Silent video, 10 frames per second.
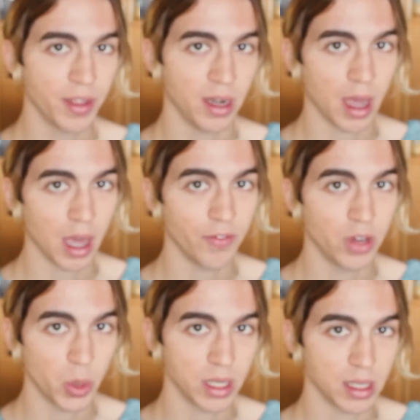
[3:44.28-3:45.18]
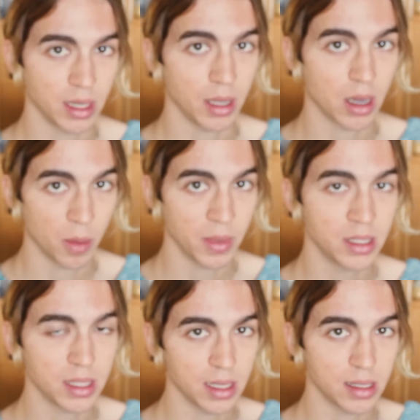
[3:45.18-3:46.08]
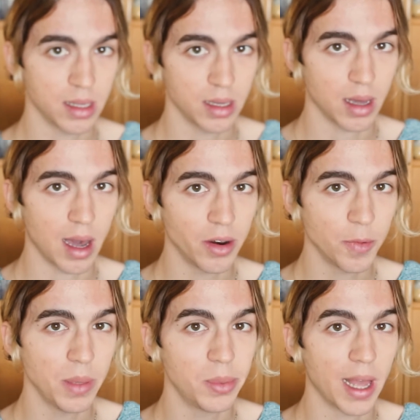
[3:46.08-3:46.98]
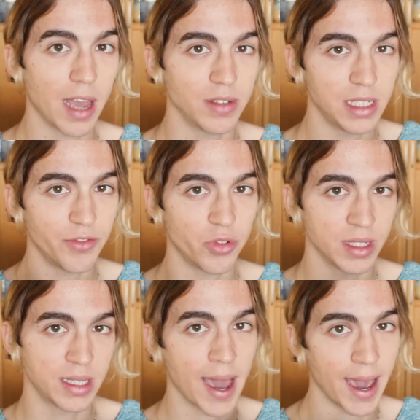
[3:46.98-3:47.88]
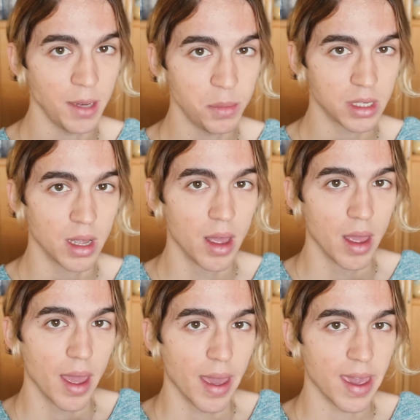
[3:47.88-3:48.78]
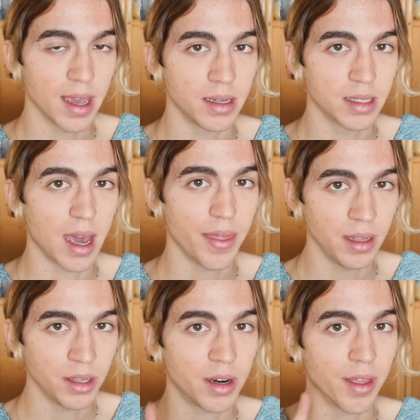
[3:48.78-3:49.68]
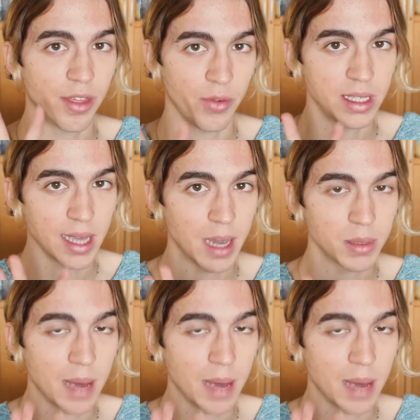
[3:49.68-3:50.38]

thing I've noticed in the comments is that a lot of people have different types, and I think there are 3 types.